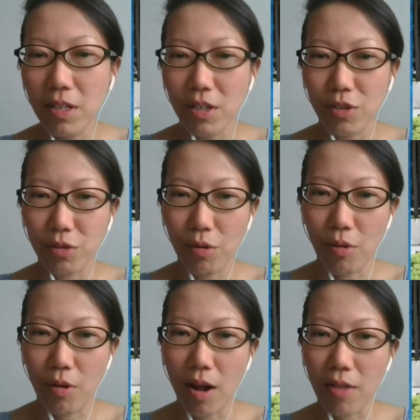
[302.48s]

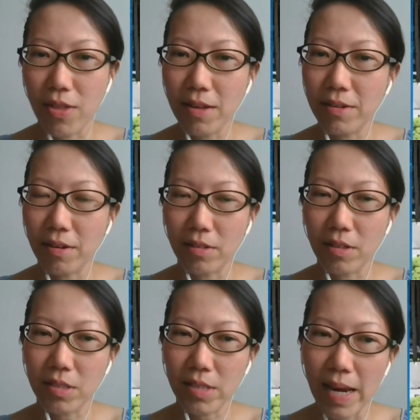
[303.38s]
So I think uh, the
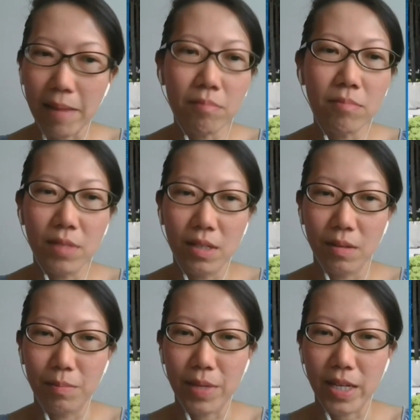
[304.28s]
same
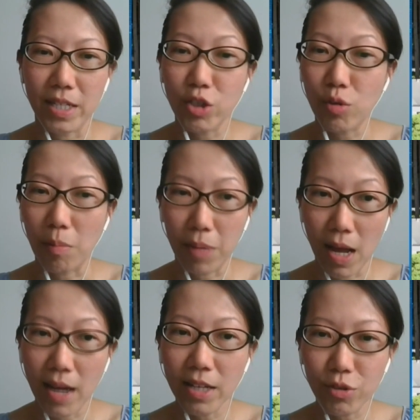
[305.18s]
may need to
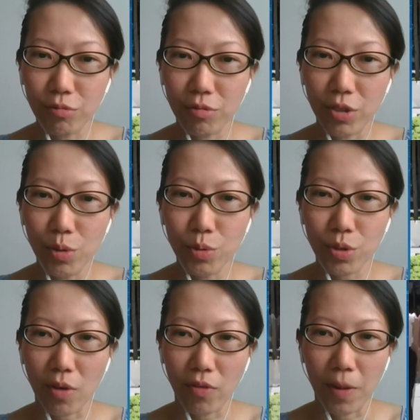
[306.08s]
apply to the use
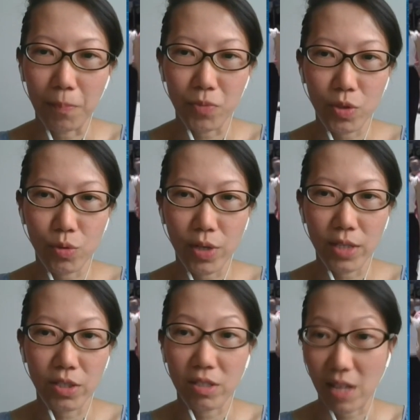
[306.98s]
of um,
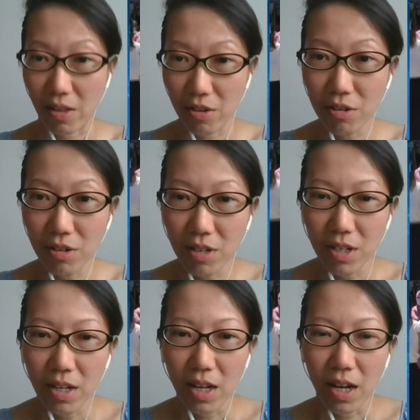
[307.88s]
TraceTogether.
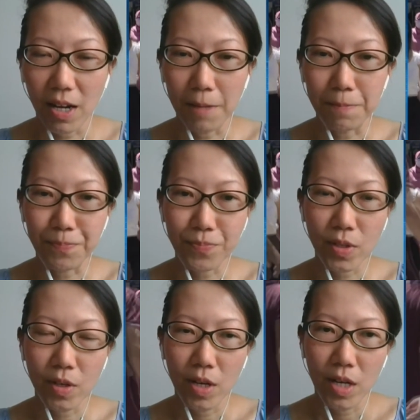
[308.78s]
Um,
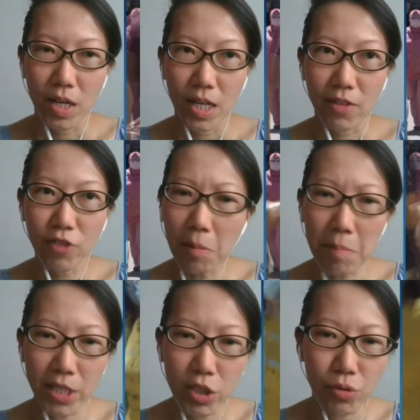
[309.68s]
if not
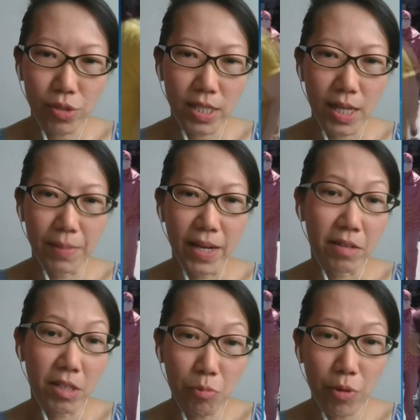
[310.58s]
mandatory, I mean,
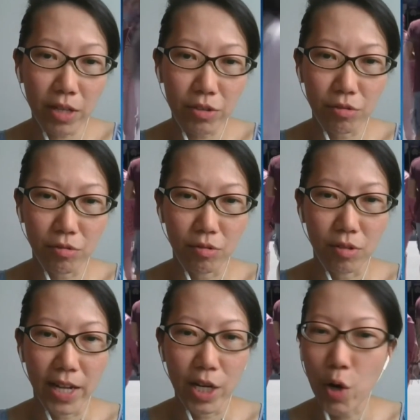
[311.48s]
another way to
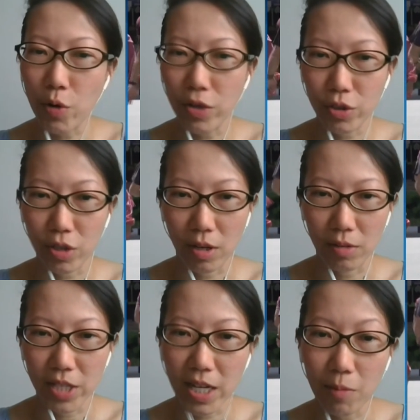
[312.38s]
encourage uh,
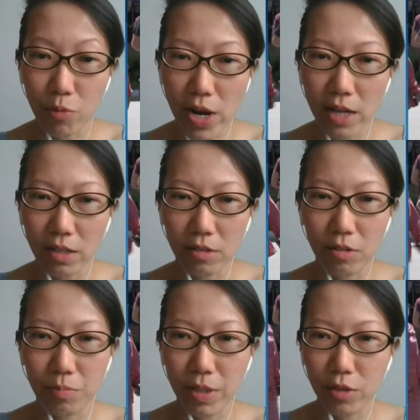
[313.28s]
take-up rate
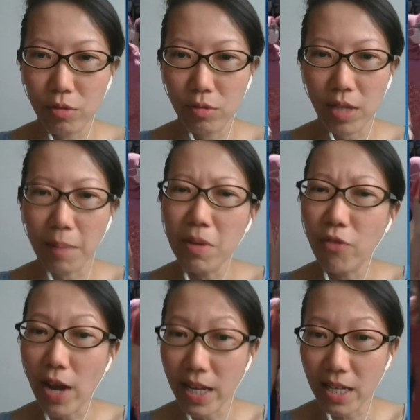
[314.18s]
could be to
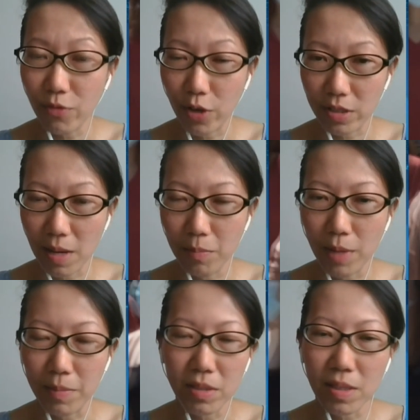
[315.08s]
gamify it. For example, I
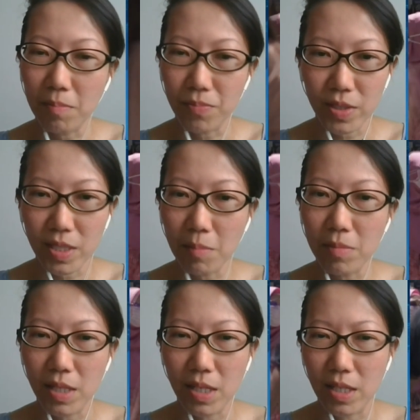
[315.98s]
mean, some, some
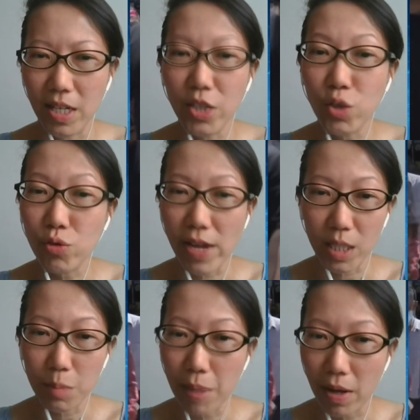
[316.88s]
industry
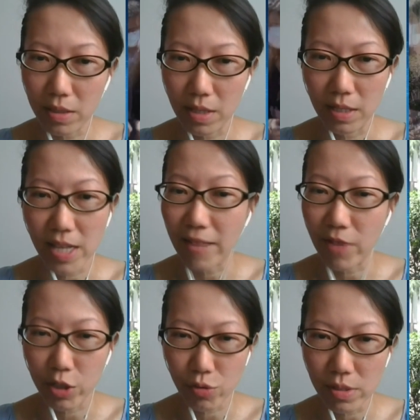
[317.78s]
experts and tech
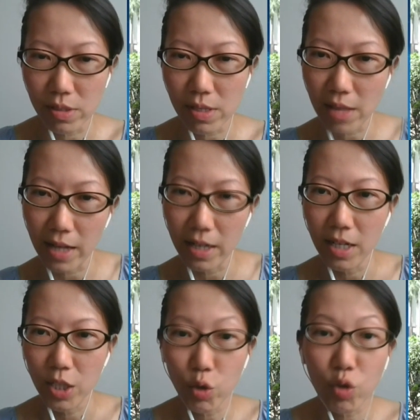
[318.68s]
veterans said that
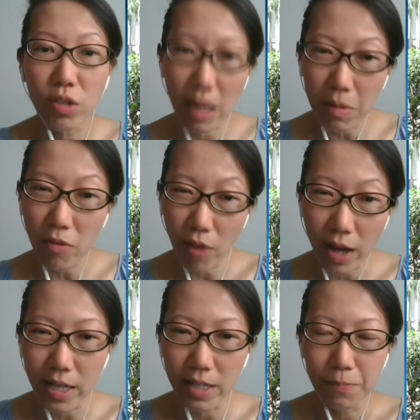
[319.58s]
you could
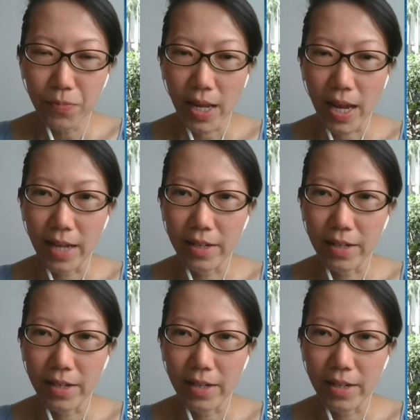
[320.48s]
gamify it and